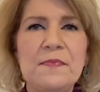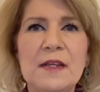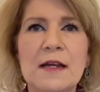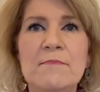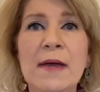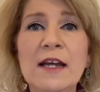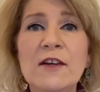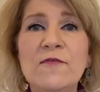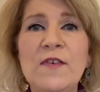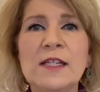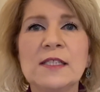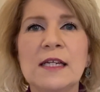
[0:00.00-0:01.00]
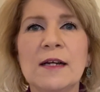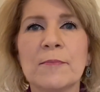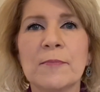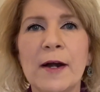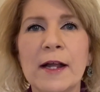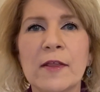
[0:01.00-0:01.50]
manifesting a
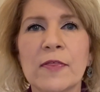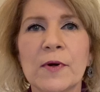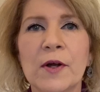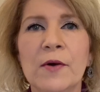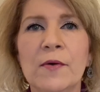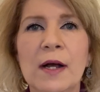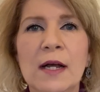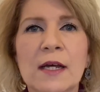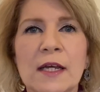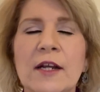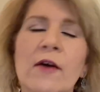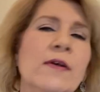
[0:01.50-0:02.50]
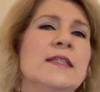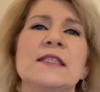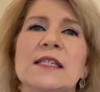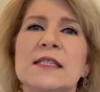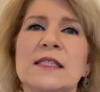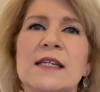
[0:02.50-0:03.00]
breakthrough, you know, it's
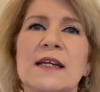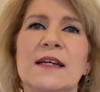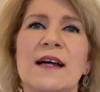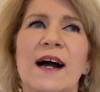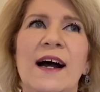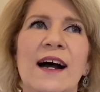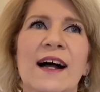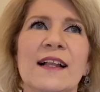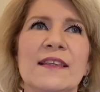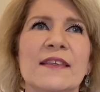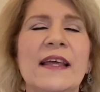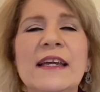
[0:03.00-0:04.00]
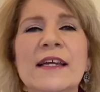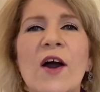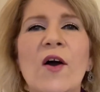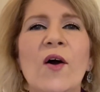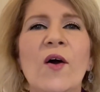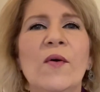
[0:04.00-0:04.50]
this
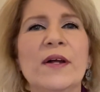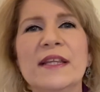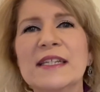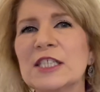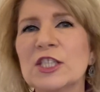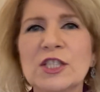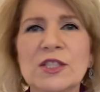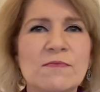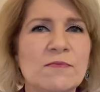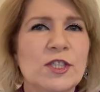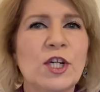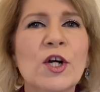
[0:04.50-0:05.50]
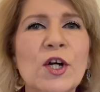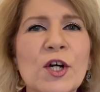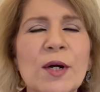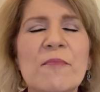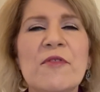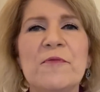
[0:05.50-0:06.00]
lingo and this
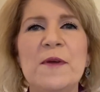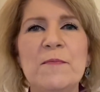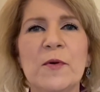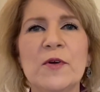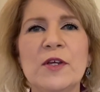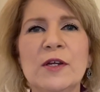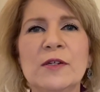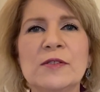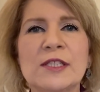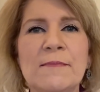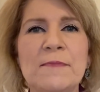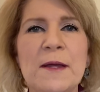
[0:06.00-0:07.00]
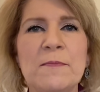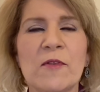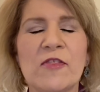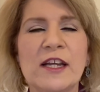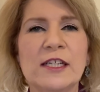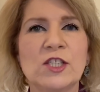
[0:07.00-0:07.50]
term that people use. Some people
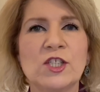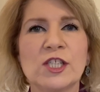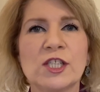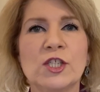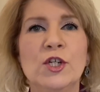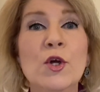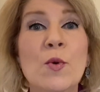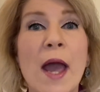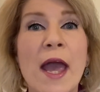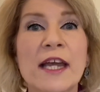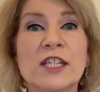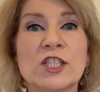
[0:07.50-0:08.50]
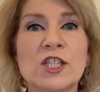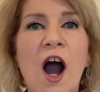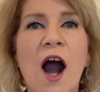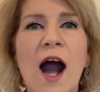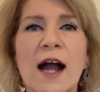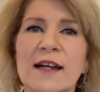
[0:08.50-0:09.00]
think it's just new age
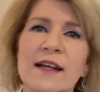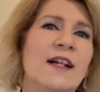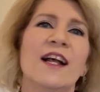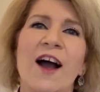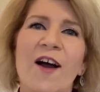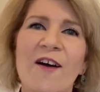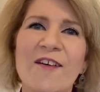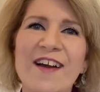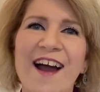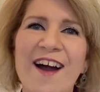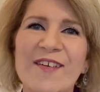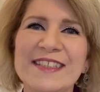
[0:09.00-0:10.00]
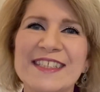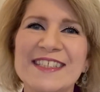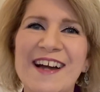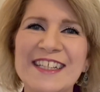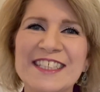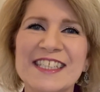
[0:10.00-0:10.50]
talk. Oh no, it's
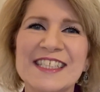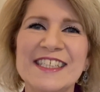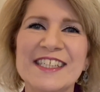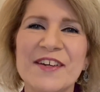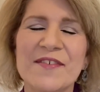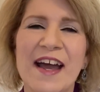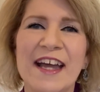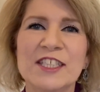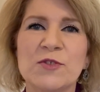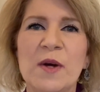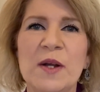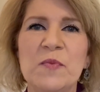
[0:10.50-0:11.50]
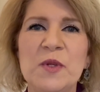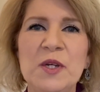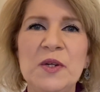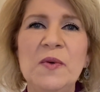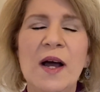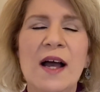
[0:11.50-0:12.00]
not just new age. When
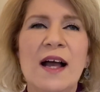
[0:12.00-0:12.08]
you